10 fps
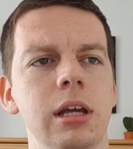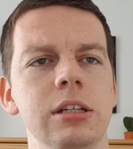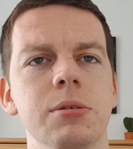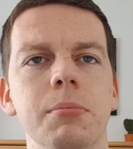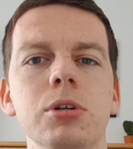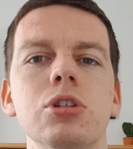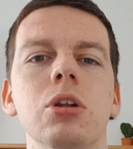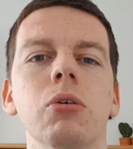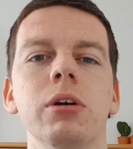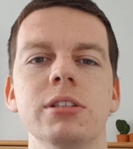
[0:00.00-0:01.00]
a much
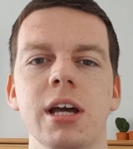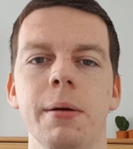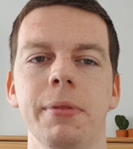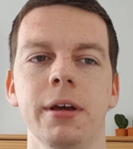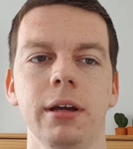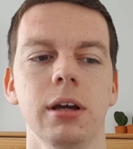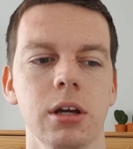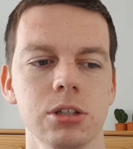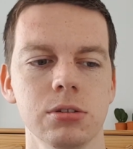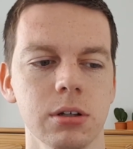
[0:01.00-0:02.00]
longer term thing.
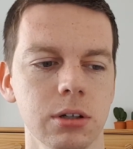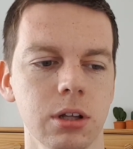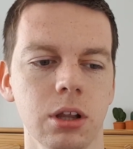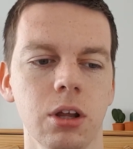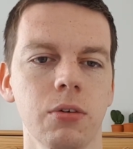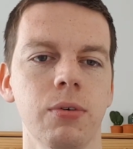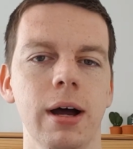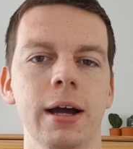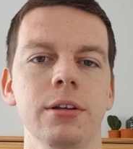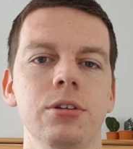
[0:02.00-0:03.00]
So a lot of what
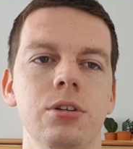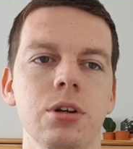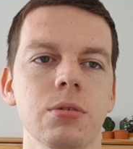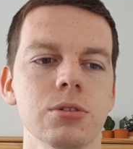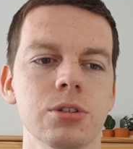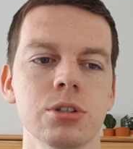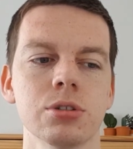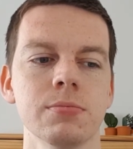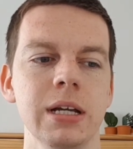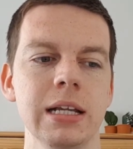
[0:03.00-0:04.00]
I do on
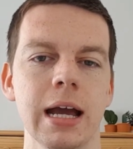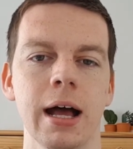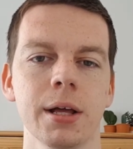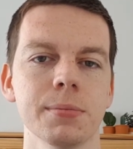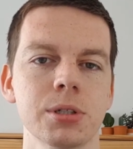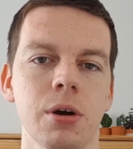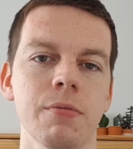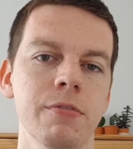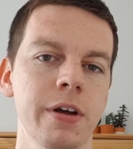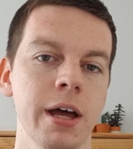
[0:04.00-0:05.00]
social media helps
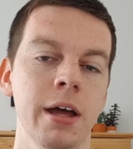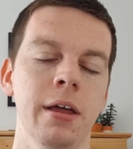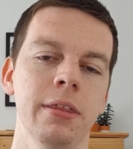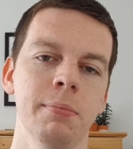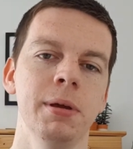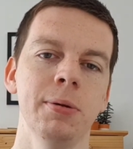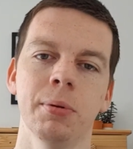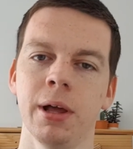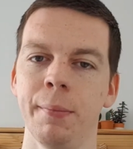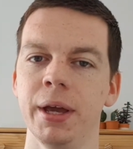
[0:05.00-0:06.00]
convert the
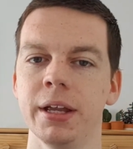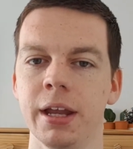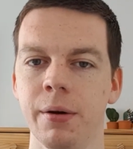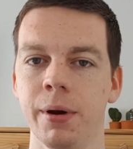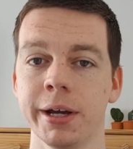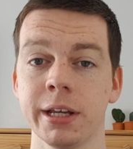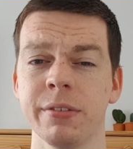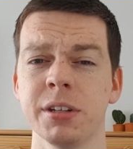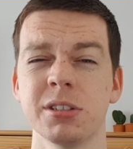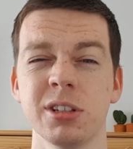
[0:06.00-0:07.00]
people I meet at networking
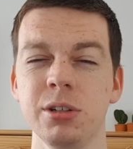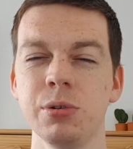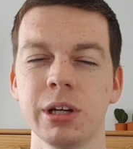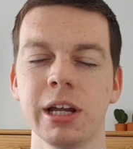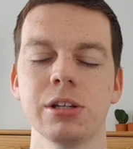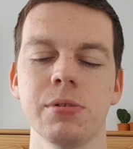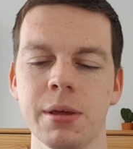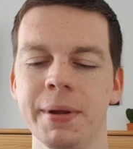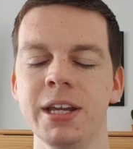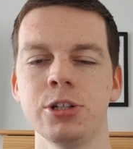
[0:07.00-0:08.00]
events. So you connect with
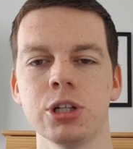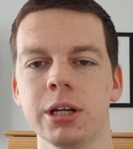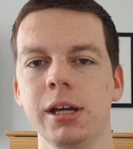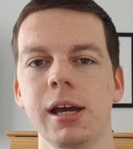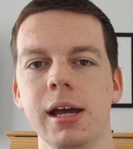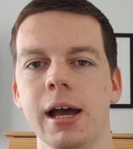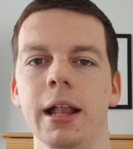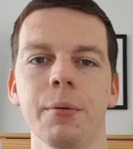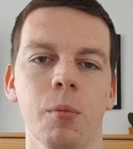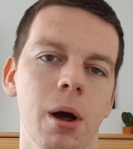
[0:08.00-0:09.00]
them initially, and
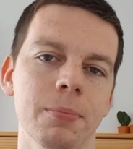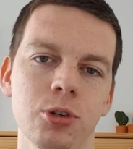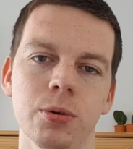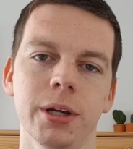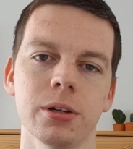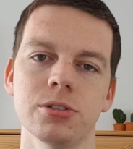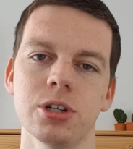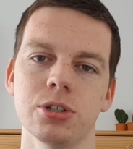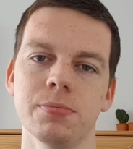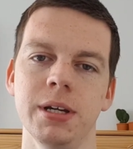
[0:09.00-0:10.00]
then what I'm doing on
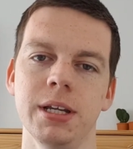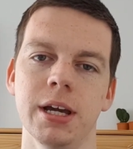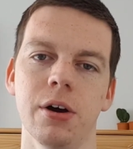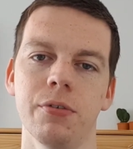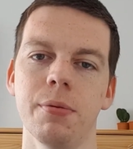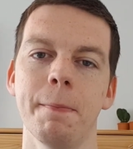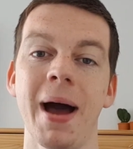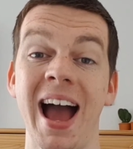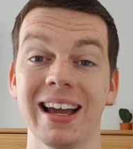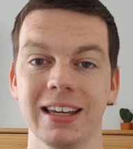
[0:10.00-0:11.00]
social media off the
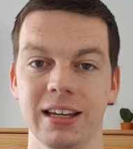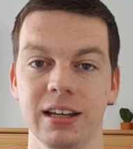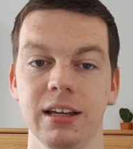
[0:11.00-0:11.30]
back